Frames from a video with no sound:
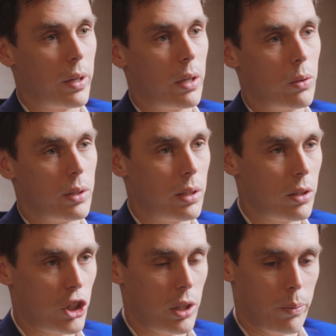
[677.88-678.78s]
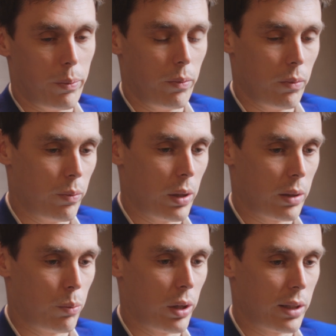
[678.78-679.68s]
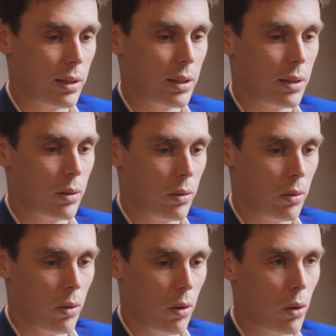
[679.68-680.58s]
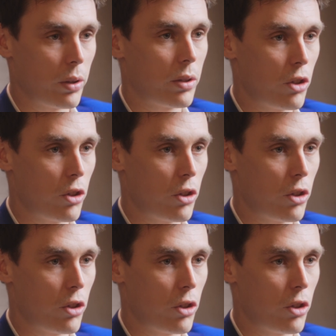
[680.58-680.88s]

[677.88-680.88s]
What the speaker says: my cousin, she practice the horse